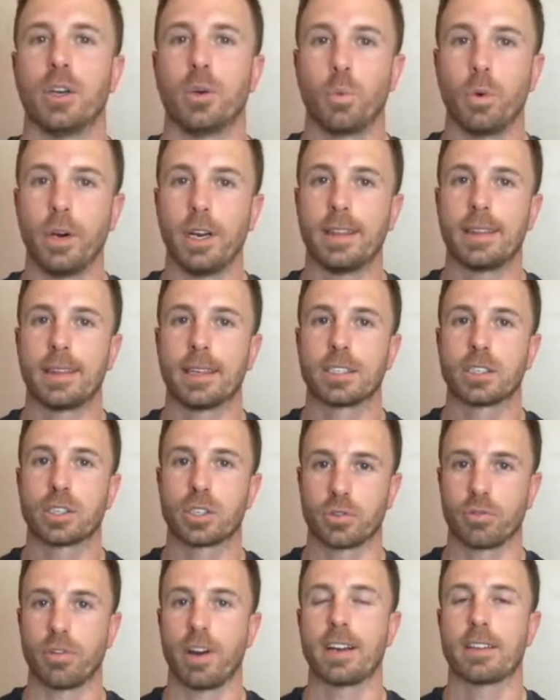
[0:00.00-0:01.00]
with
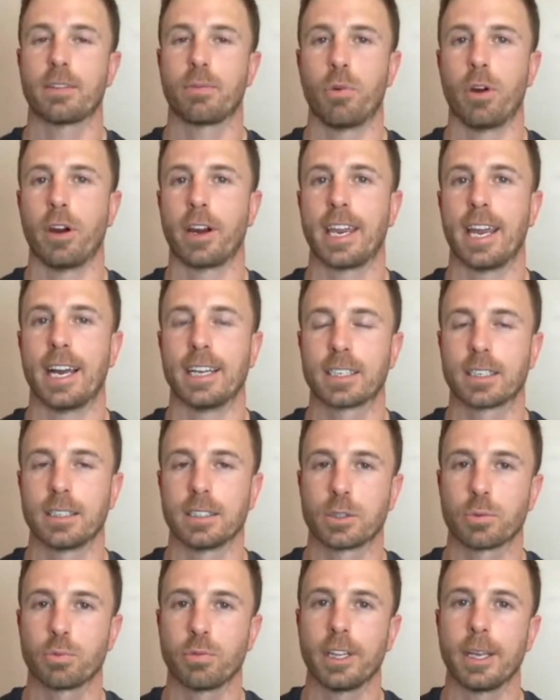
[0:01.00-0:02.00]
strength workouts, because
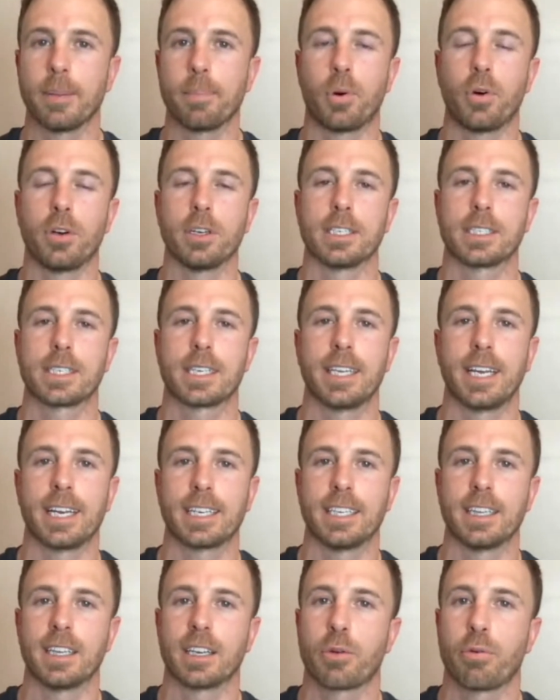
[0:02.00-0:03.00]
it's really important you're
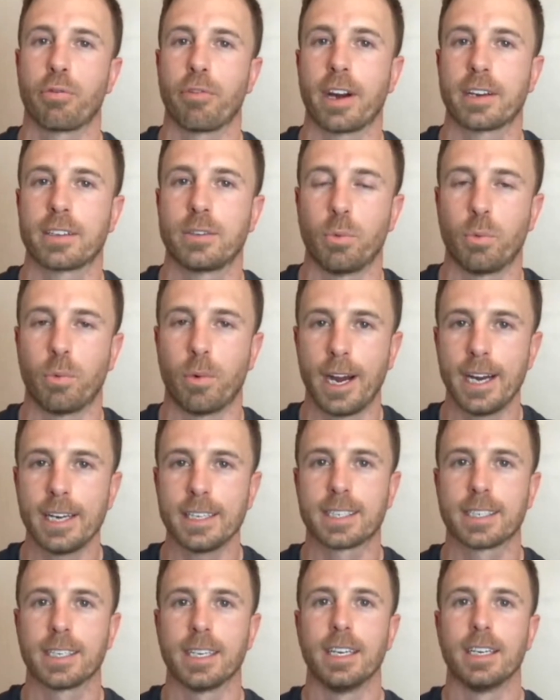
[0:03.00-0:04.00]
selecting the correct
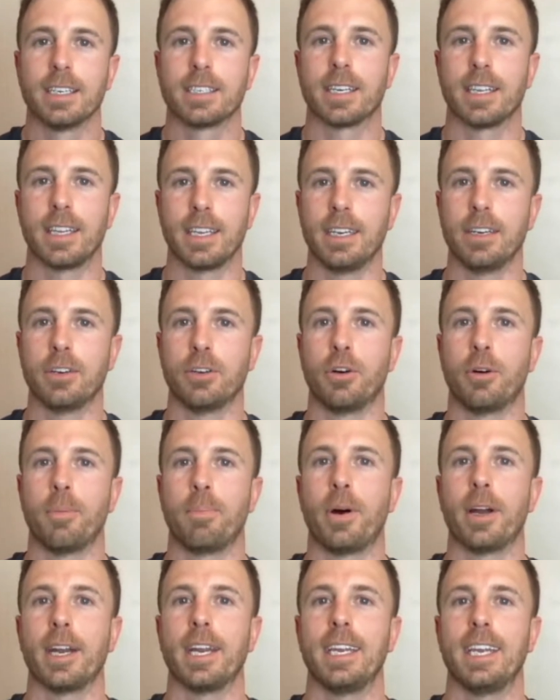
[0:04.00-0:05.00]
weights so that your
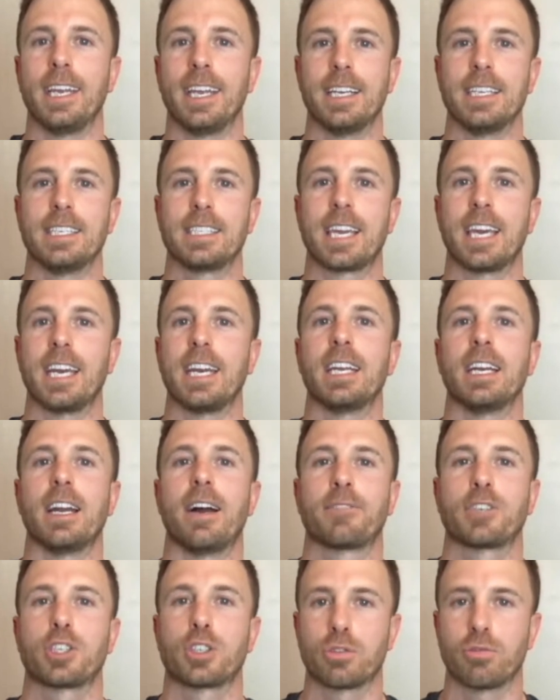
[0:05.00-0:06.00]
body is getting
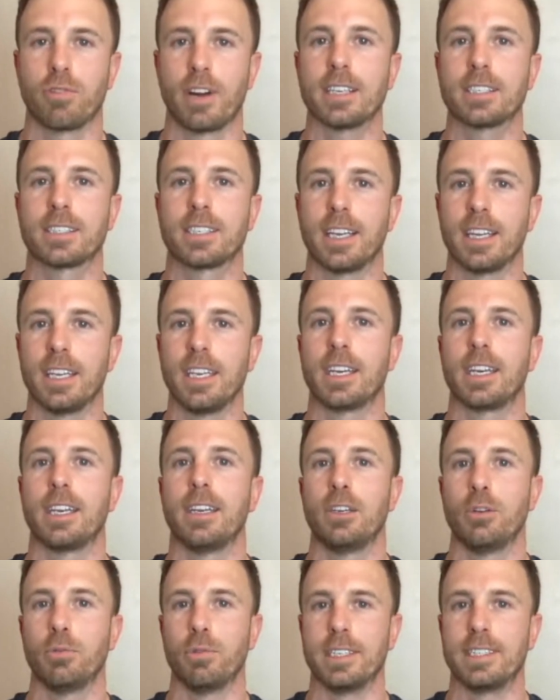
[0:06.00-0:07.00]
enough stress so that
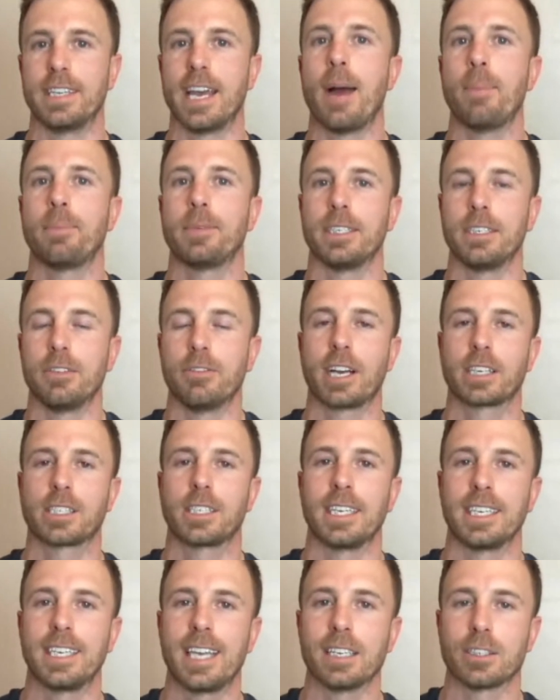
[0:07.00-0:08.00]
you adapt and you
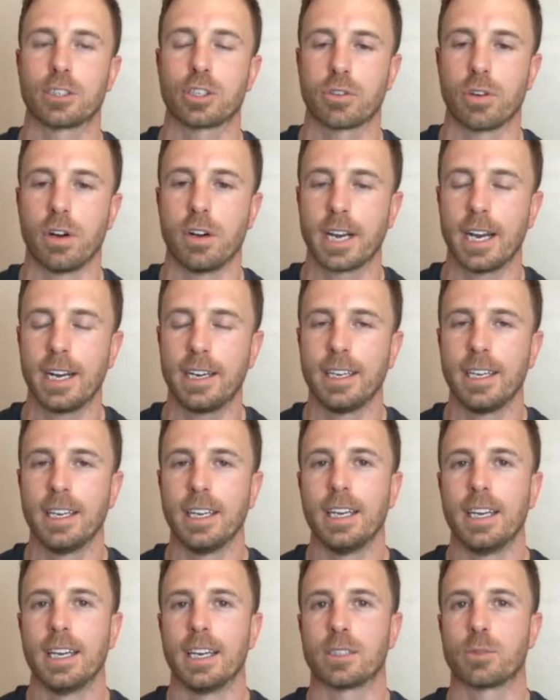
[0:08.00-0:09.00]
actually get stronger.
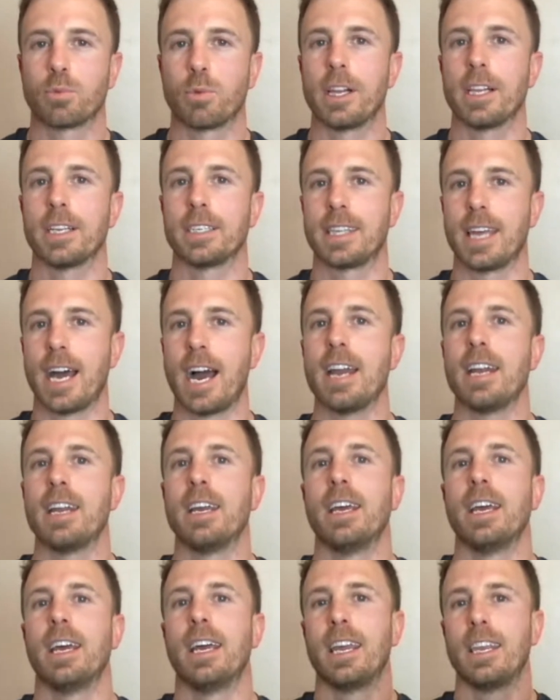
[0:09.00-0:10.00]
As well as that,
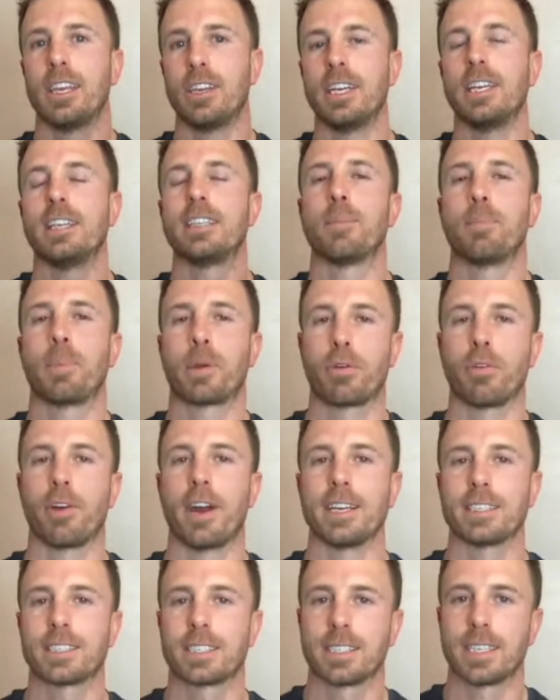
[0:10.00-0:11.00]
you need to
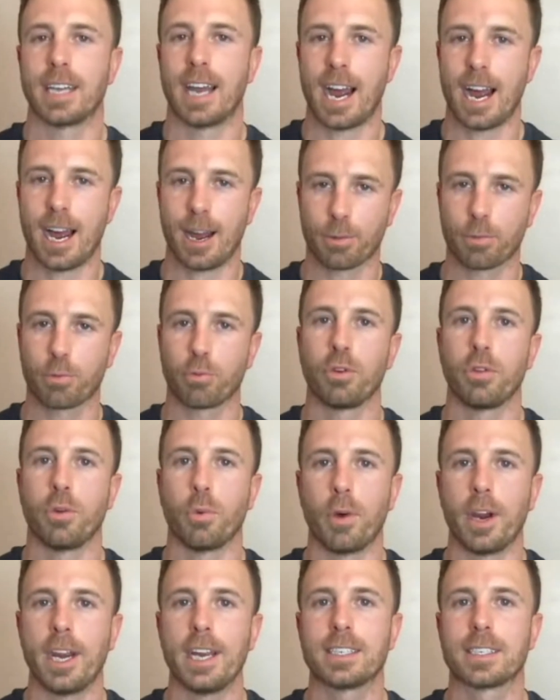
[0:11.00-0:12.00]
progress through the
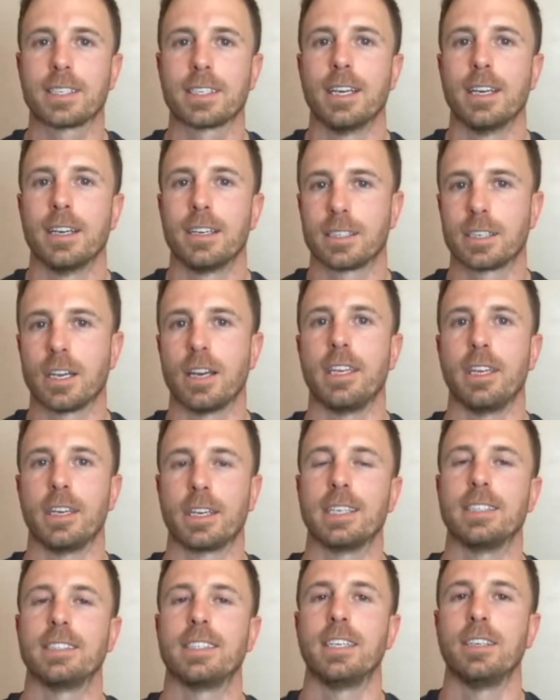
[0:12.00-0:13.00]
weeks so that you
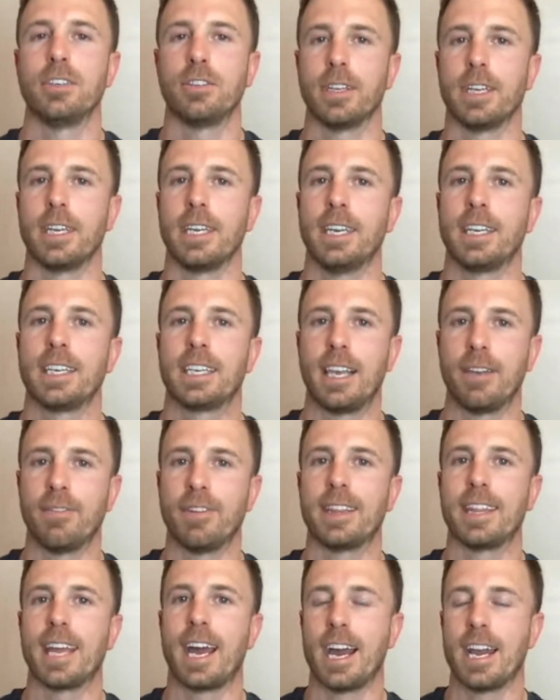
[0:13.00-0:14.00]
continually give
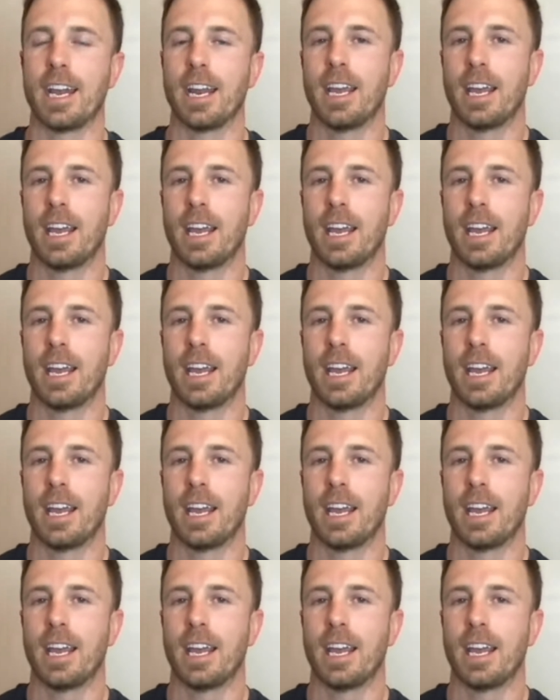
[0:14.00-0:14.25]
it that